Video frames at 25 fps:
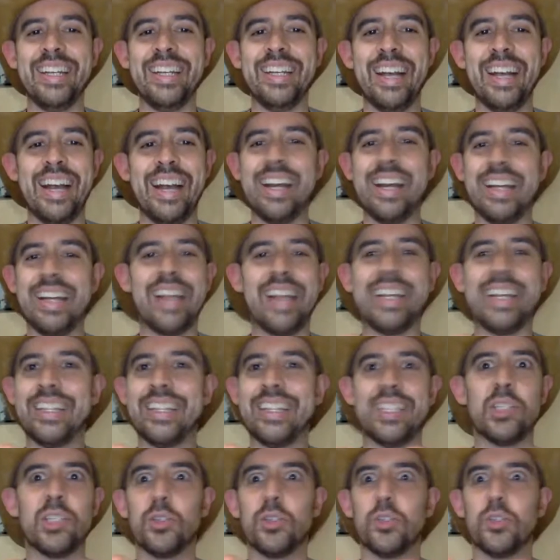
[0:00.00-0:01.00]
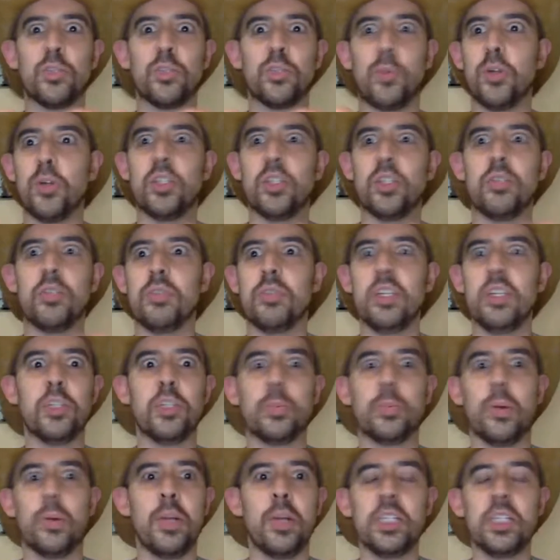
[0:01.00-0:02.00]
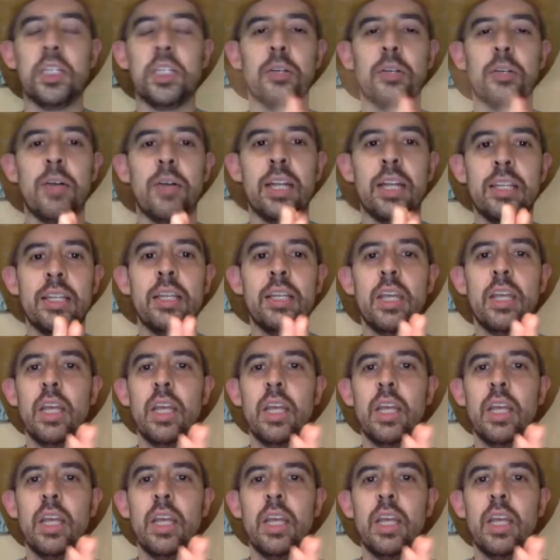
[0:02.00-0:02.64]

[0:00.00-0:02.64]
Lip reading: I get these little spurts of inspiration. Ready?